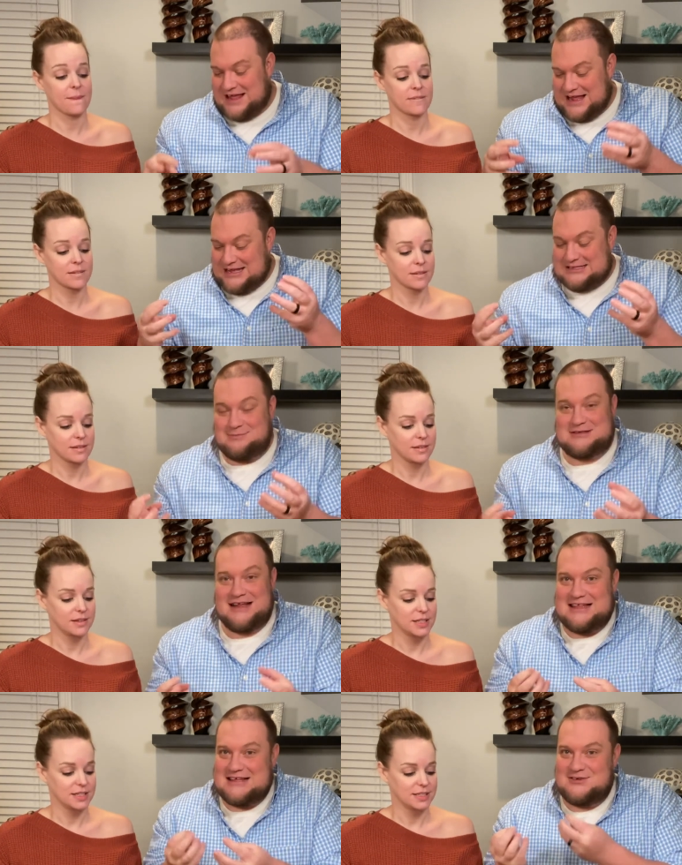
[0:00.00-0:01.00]
Speaker 1: seems like these
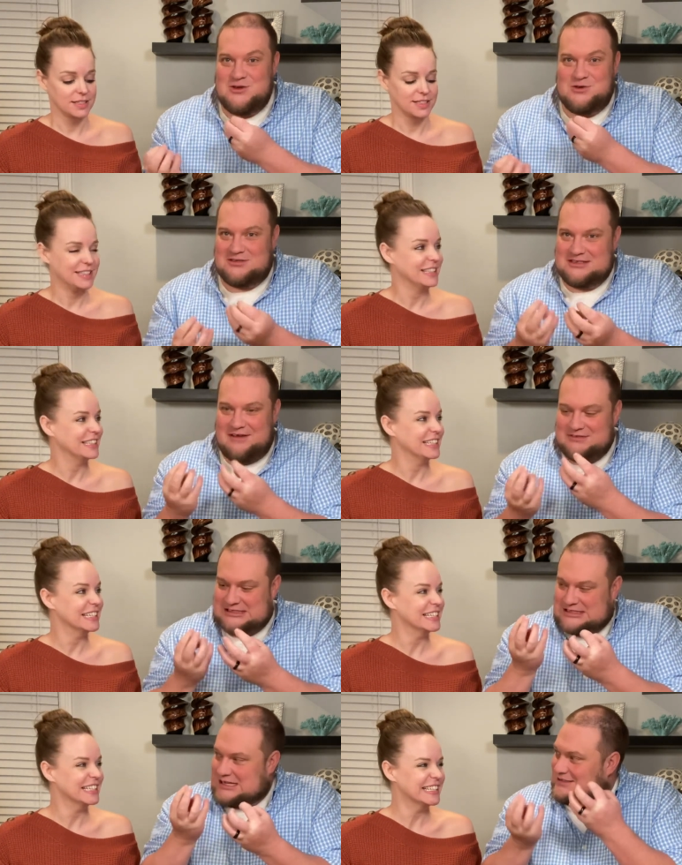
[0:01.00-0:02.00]
noodles have
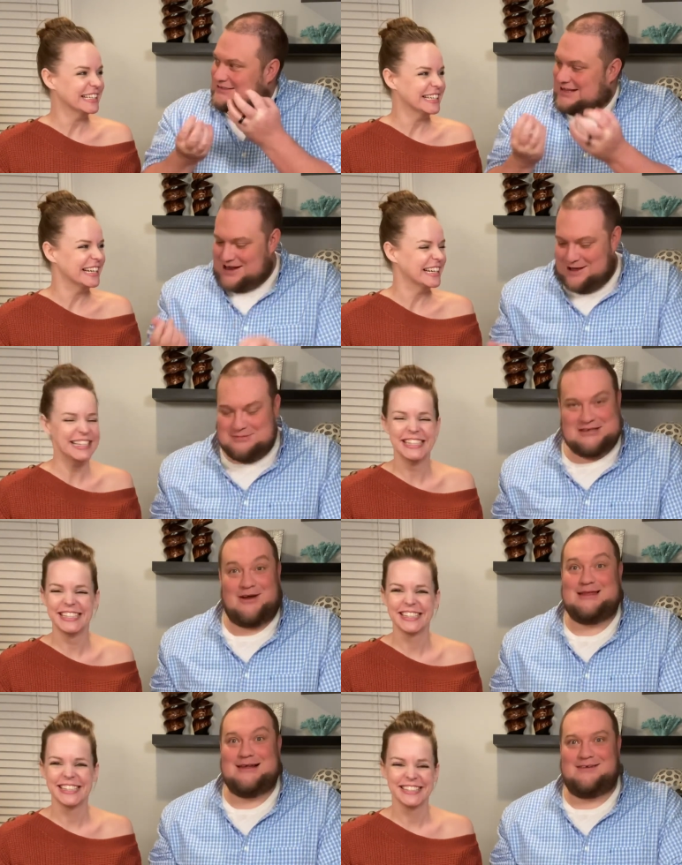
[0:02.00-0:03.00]
sucked it up, so I think
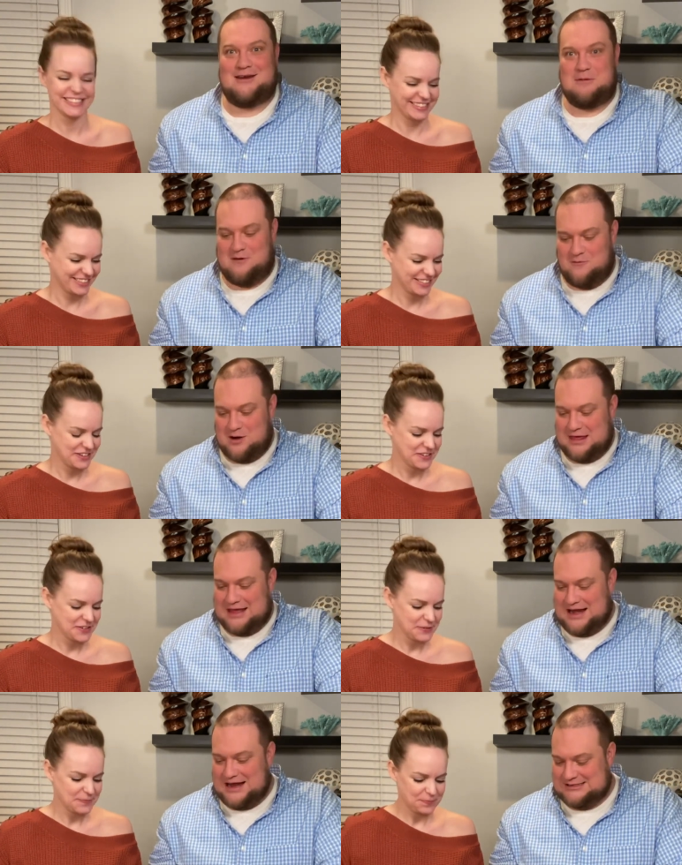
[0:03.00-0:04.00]
they're gonna be really
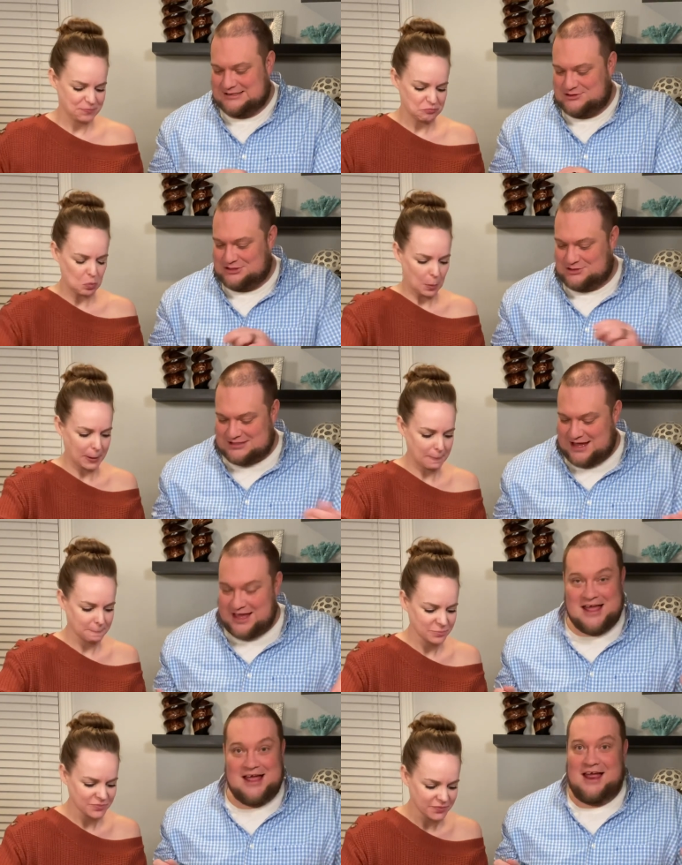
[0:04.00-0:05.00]
nice and juicy.
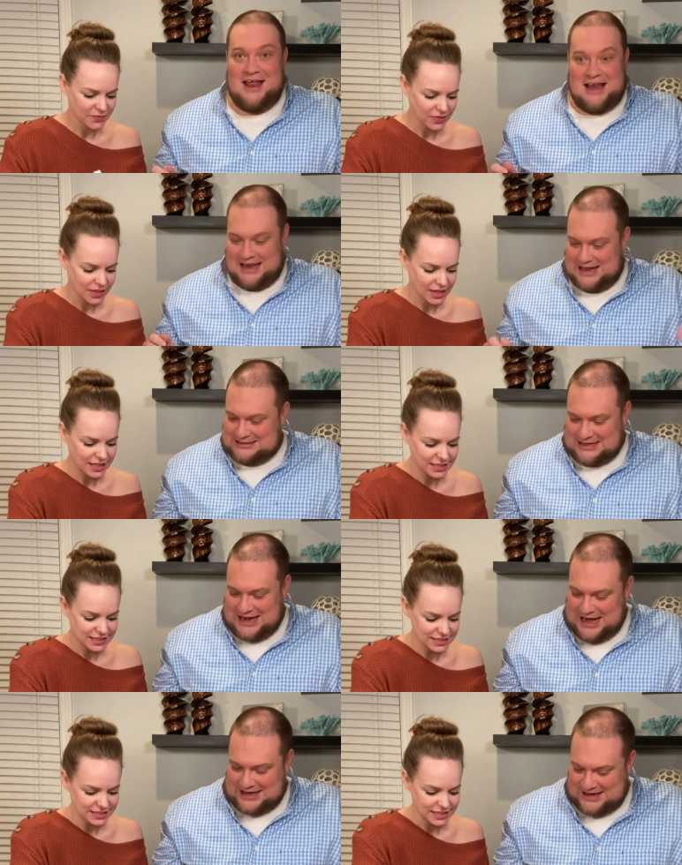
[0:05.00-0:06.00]
Let's eat.
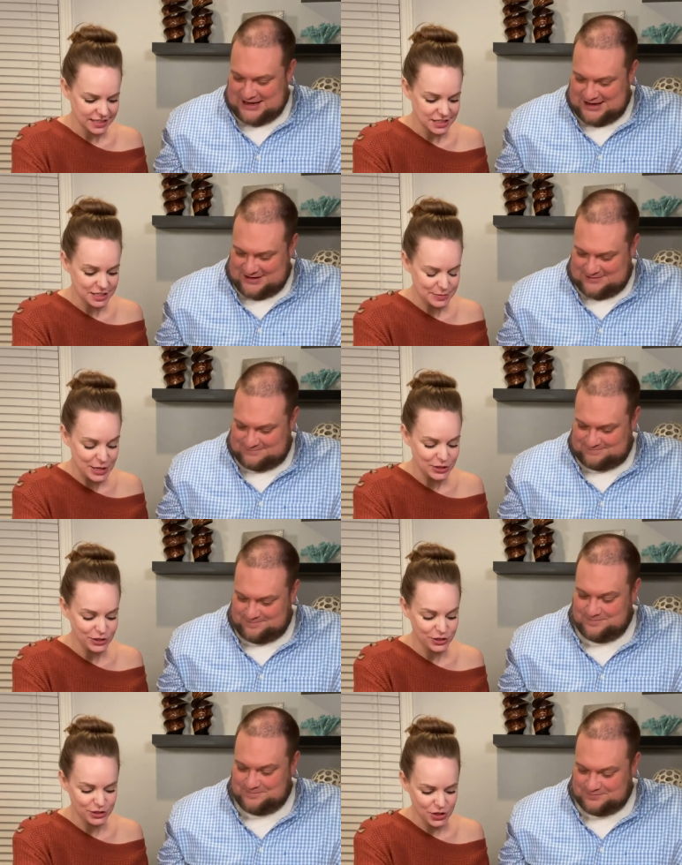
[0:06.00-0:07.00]
Speaker 2: It smells
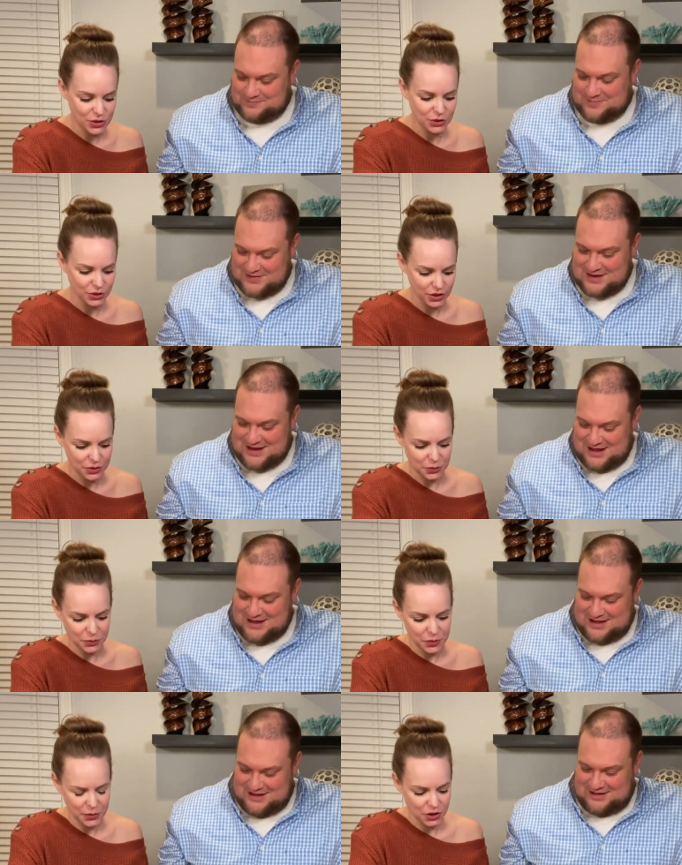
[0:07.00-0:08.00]
so good. When we were
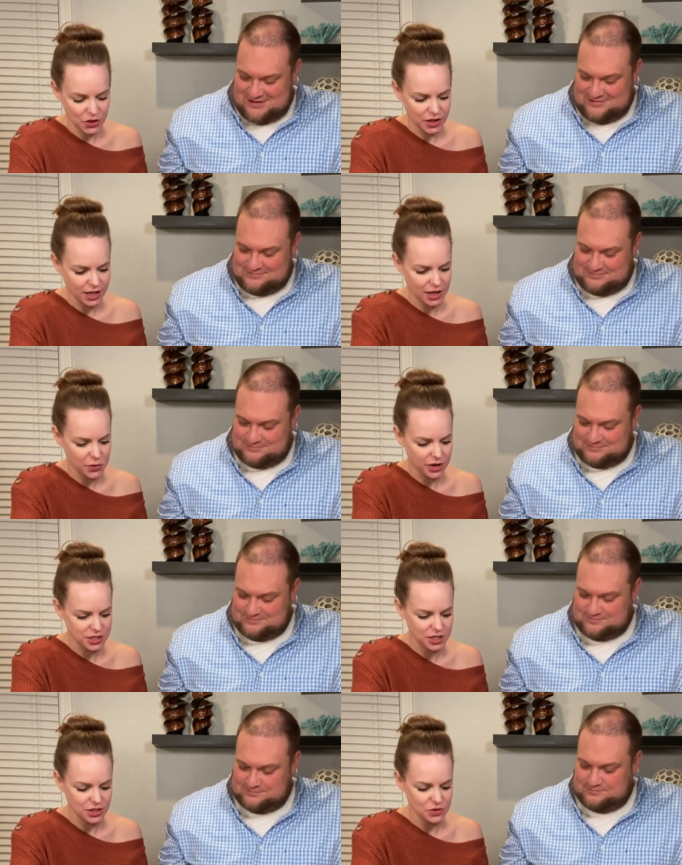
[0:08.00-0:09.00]
cooking, I wanted to
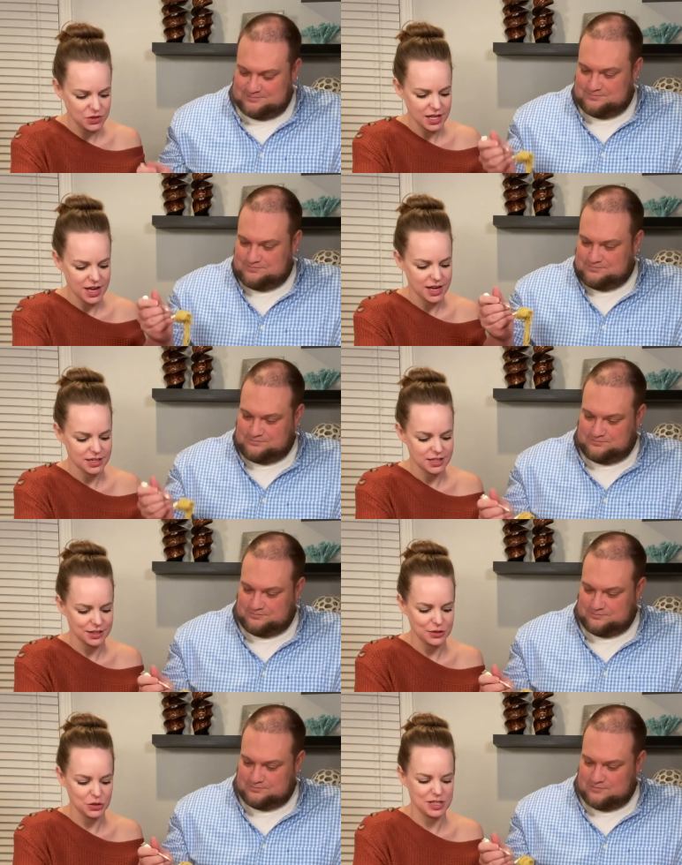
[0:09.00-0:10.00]
use that little
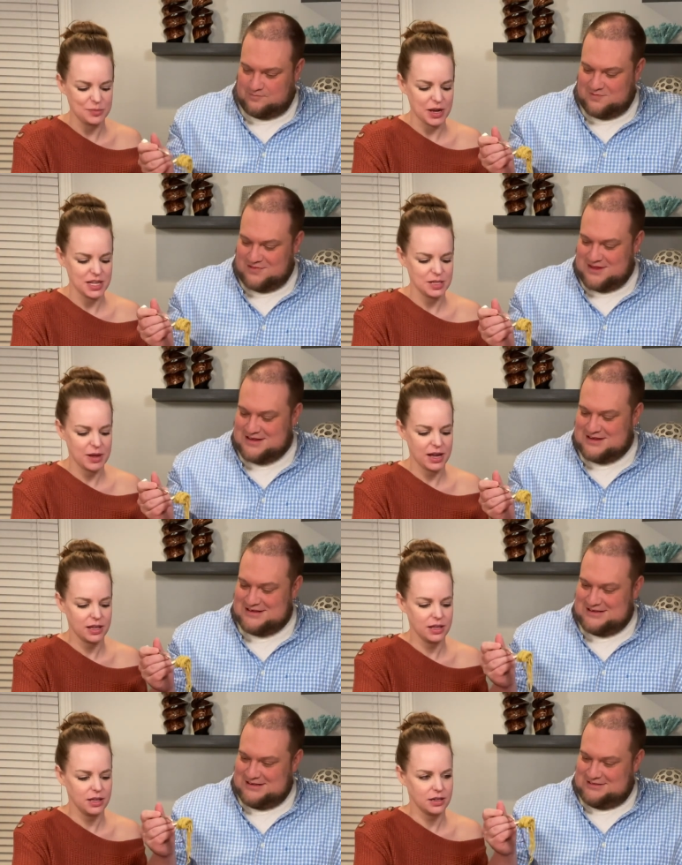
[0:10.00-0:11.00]
spice packet.
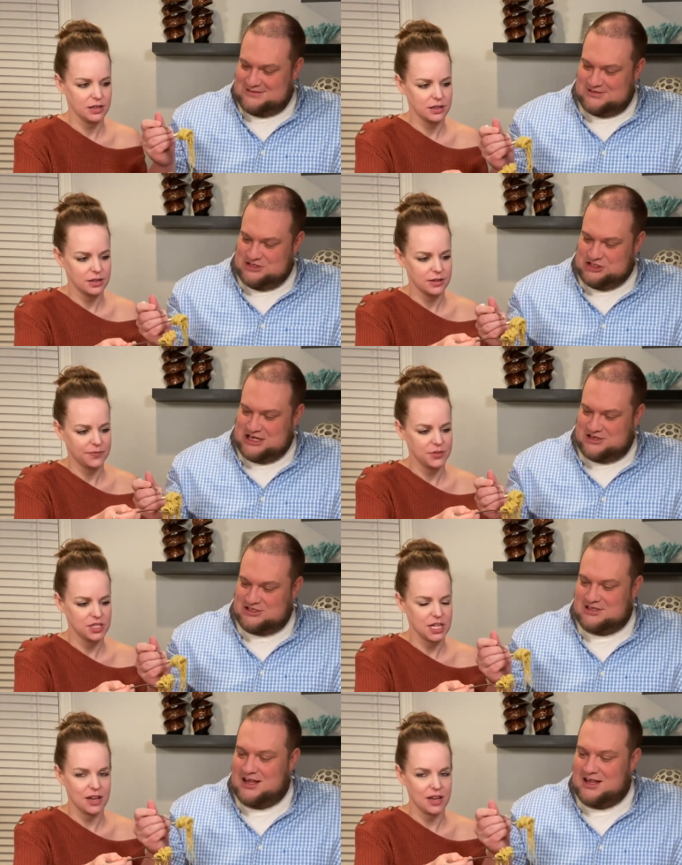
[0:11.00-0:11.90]
Cheers. Just have